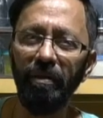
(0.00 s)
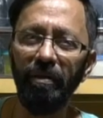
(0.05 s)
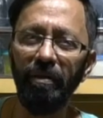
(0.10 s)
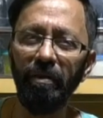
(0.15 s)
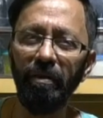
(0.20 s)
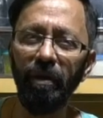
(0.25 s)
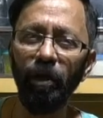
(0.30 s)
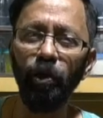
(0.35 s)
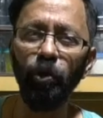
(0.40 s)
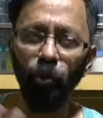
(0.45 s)

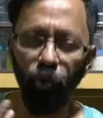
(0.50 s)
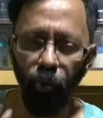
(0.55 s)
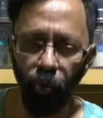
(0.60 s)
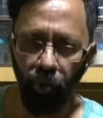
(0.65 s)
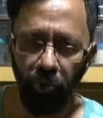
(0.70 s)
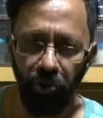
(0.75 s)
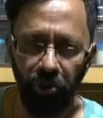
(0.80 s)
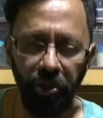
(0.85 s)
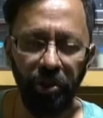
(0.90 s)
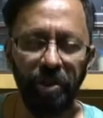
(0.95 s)

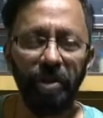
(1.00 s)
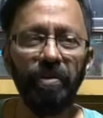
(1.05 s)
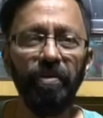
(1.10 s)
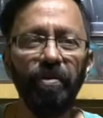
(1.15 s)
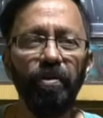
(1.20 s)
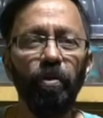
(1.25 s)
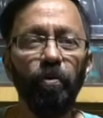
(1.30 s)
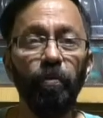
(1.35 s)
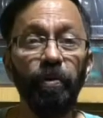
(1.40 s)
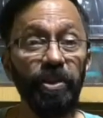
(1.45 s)
root
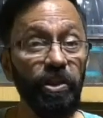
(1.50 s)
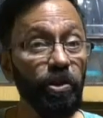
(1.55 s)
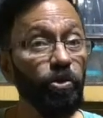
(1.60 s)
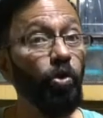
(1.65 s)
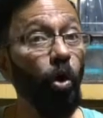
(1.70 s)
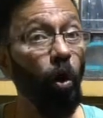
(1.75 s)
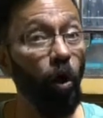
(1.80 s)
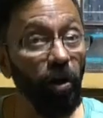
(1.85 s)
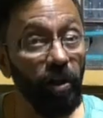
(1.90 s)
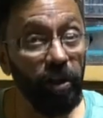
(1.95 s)
which is
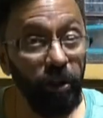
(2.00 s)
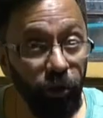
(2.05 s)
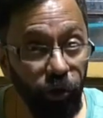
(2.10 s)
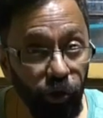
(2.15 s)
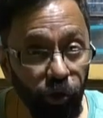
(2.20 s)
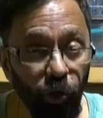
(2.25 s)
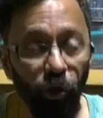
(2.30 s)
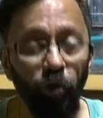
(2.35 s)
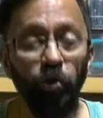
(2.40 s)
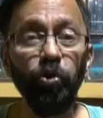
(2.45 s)
also
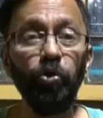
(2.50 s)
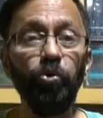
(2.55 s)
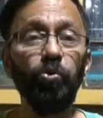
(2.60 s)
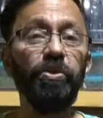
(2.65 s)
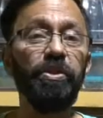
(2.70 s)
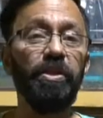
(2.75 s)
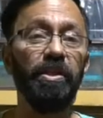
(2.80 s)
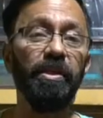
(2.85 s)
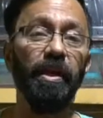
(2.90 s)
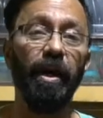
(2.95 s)
used
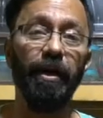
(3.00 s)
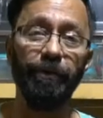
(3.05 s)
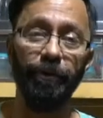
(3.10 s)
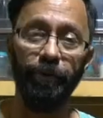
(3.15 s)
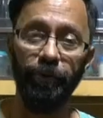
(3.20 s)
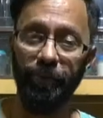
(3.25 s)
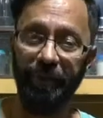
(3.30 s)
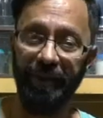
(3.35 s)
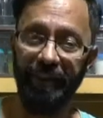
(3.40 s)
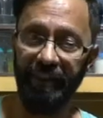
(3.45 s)
in
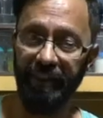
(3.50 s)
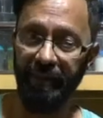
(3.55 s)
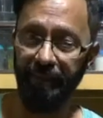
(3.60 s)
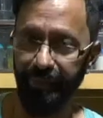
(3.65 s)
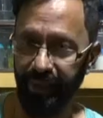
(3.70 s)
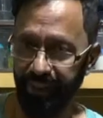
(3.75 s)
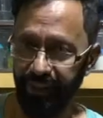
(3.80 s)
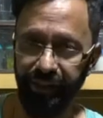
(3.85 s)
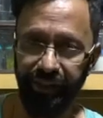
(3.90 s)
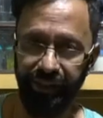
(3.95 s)
Ayurvedic
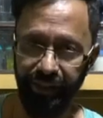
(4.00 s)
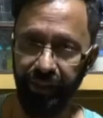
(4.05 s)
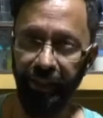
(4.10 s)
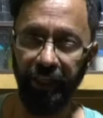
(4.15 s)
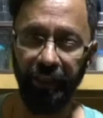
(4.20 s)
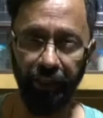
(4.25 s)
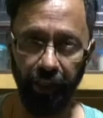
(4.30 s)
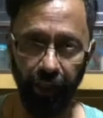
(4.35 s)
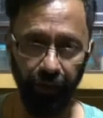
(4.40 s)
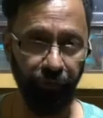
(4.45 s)
medicine and
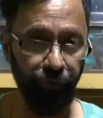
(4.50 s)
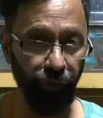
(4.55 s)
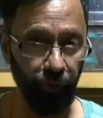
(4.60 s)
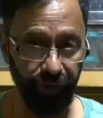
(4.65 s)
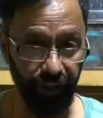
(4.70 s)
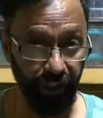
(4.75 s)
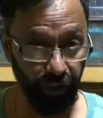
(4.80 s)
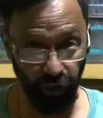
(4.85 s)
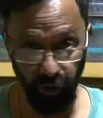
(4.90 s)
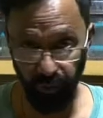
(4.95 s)
therefore
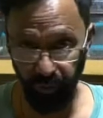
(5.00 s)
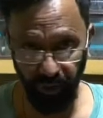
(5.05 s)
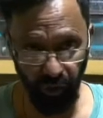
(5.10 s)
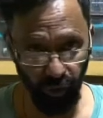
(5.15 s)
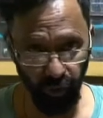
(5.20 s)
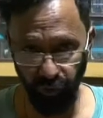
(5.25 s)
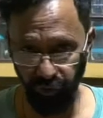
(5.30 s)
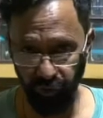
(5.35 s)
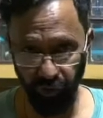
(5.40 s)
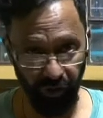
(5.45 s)
said to be good
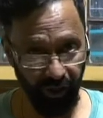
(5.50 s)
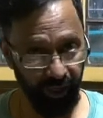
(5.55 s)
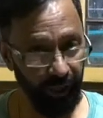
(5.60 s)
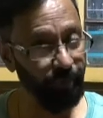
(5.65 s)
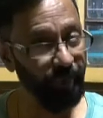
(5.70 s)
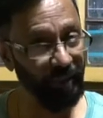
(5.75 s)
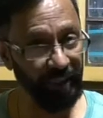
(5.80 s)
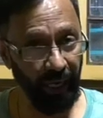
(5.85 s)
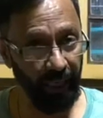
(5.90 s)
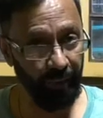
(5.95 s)
for health, but
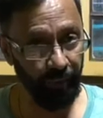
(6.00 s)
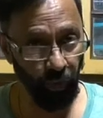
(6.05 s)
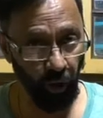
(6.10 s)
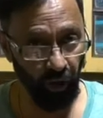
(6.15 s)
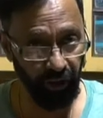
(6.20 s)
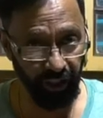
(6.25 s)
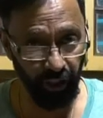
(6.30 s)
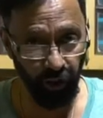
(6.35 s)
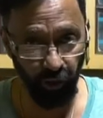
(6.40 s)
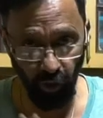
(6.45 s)
I'm not
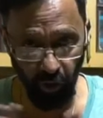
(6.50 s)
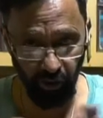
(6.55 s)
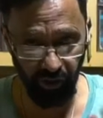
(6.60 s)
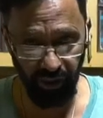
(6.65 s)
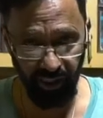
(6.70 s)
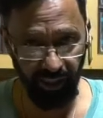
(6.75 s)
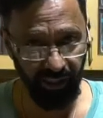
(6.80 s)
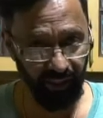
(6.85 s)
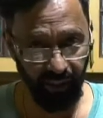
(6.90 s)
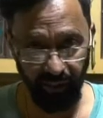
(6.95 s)
endorsing
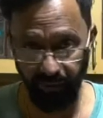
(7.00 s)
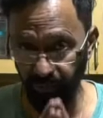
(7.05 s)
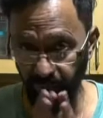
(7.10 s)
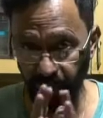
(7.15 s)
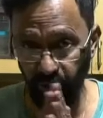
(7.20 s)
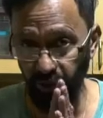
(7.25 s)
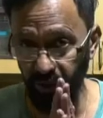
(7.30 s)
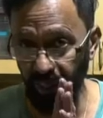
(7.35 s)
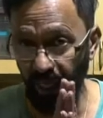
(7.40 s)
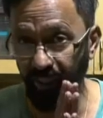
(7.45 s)
that because
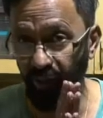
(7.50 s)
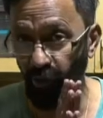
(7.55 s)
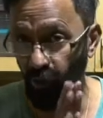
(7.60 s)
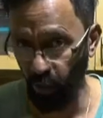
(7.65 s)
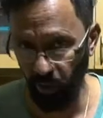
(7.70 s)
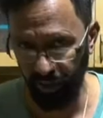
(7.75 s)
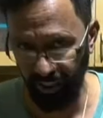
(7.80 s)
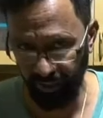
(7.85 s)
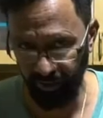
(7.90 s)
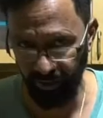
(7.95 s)
I know
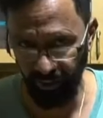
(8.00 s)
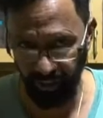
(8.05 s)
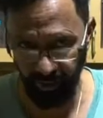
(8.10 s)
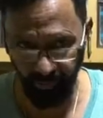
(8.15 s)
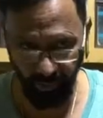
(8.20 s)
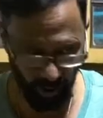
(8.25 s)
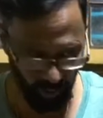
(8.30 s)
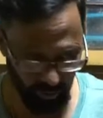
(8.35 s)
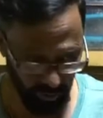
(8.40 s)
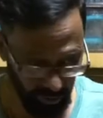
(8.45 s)
nothing
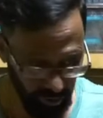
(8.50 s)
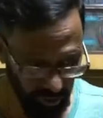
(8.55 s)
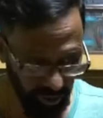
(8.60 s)
about it.